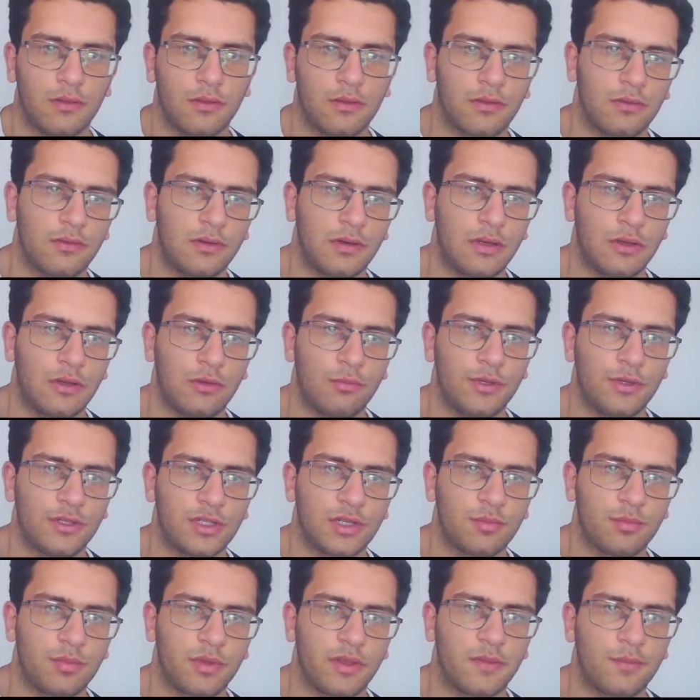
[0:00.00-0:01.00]
So now
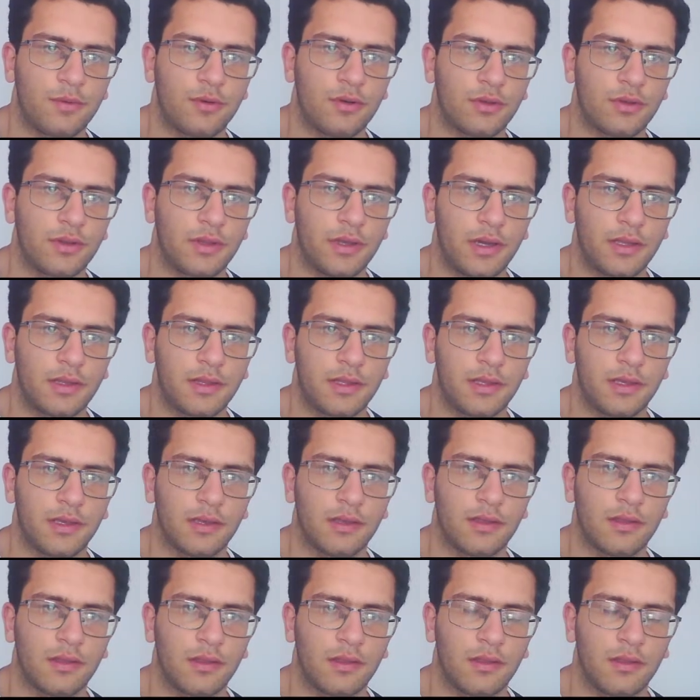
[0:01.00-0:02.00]
bishop is
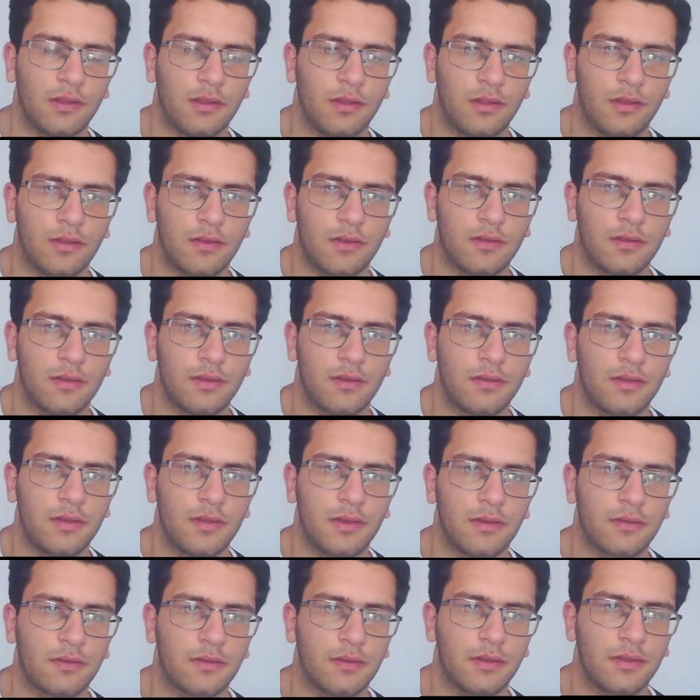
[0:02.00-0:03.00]
protecting.
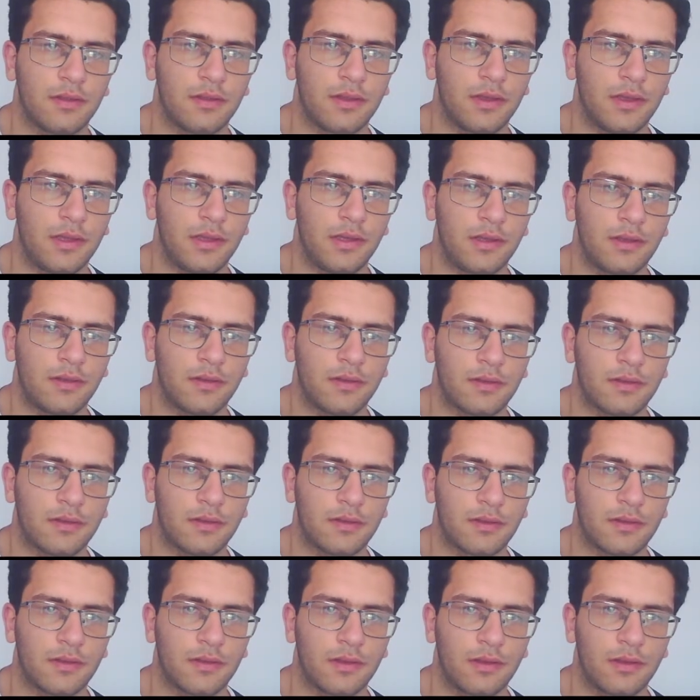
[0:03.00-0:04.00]
c6 he
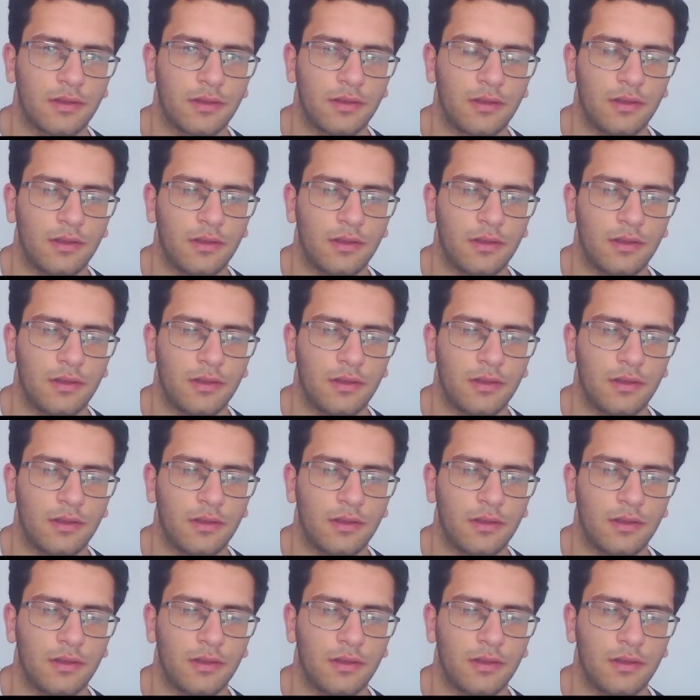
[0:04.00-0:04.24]
takes.